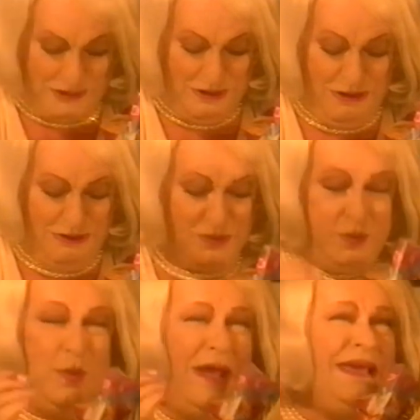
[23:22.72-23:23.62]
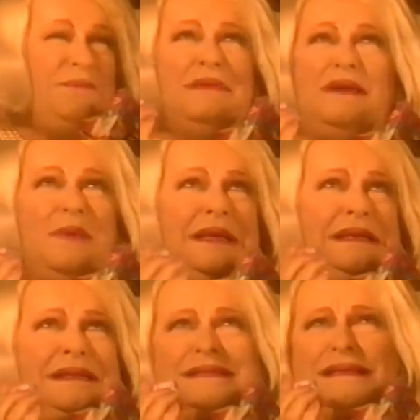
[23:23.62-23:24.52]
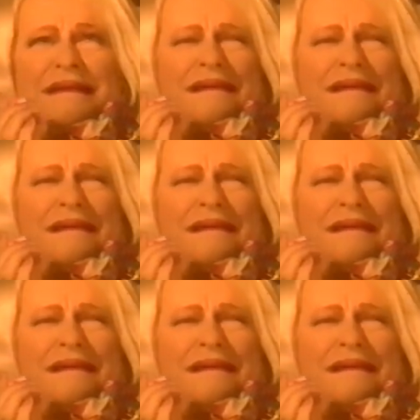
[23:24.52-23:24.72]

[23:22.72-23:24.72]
God, wake me when it's